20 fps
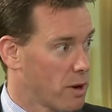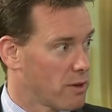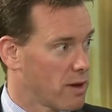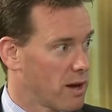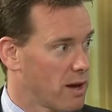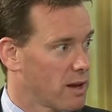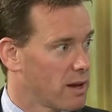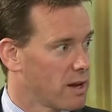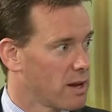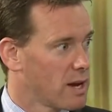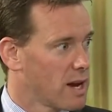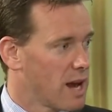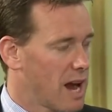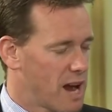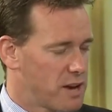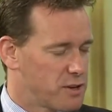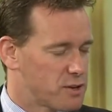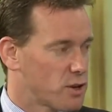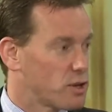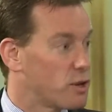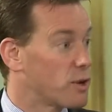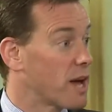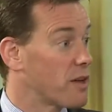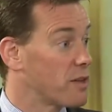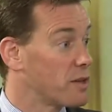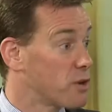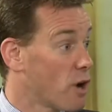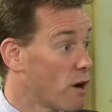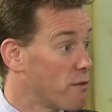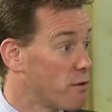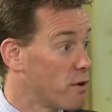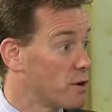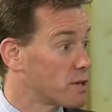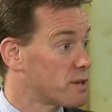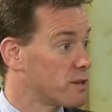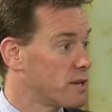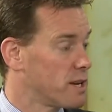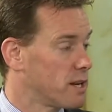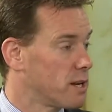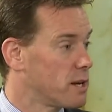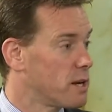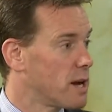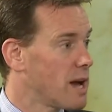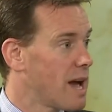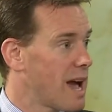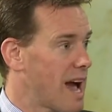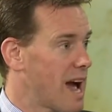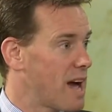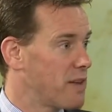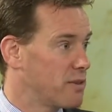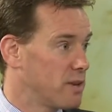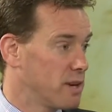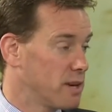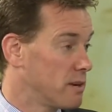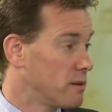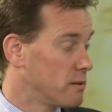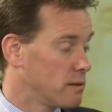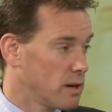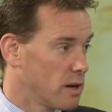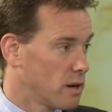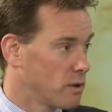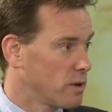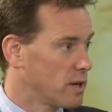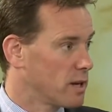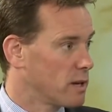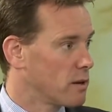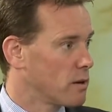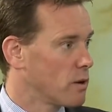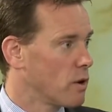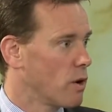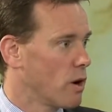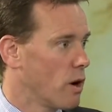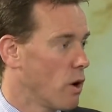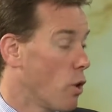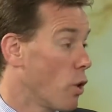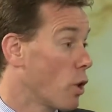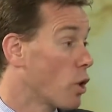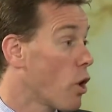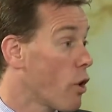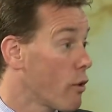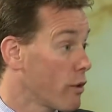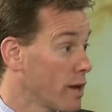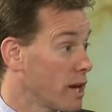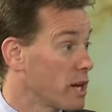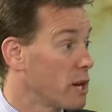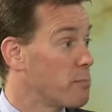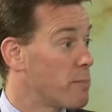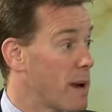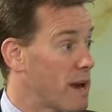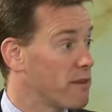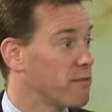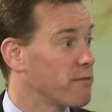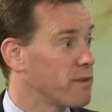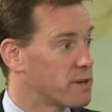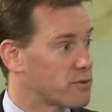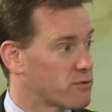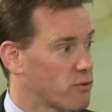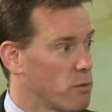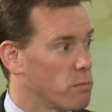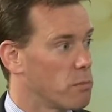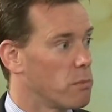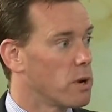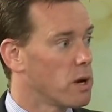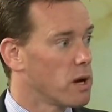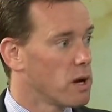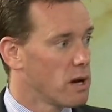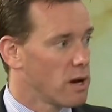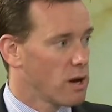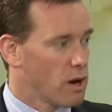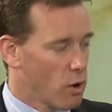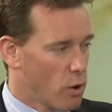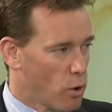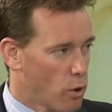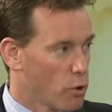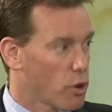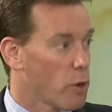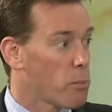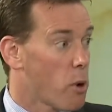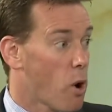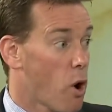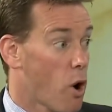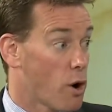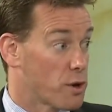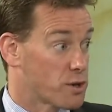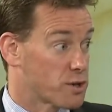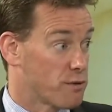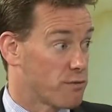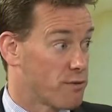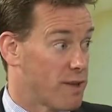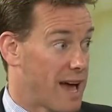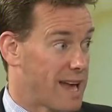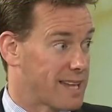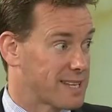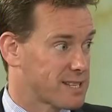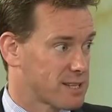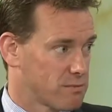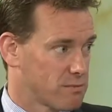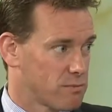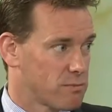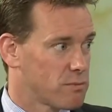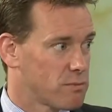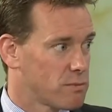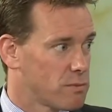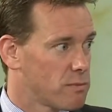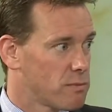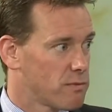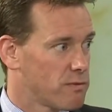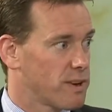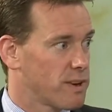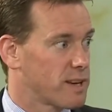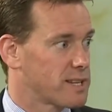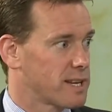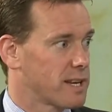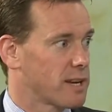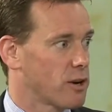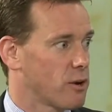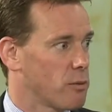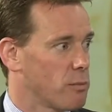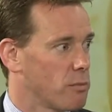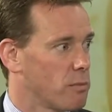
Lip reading: And so you get the diversity and the uncorrelated benefits from other parts of that fixed income portfolio.